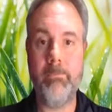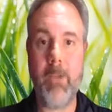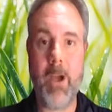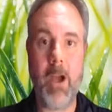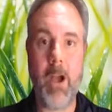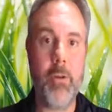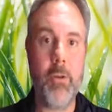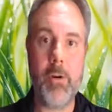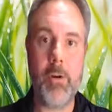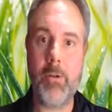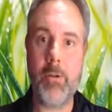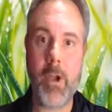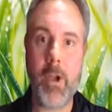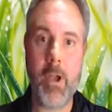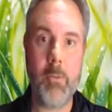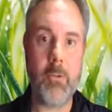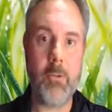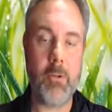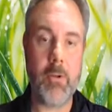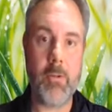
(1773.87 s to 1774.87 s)
other
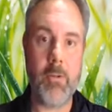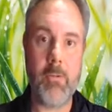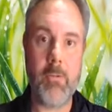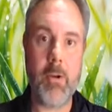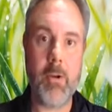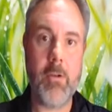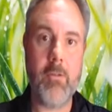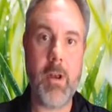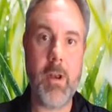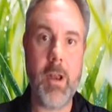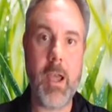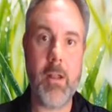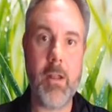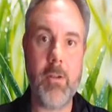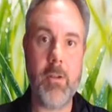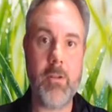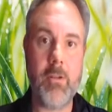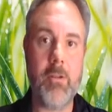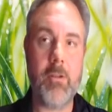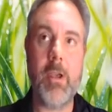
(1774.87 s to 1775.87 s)
types of
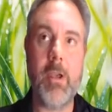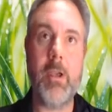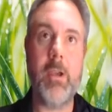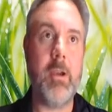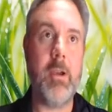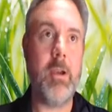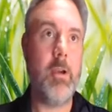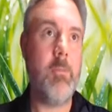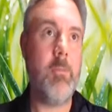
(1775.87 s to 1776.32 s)
analysis like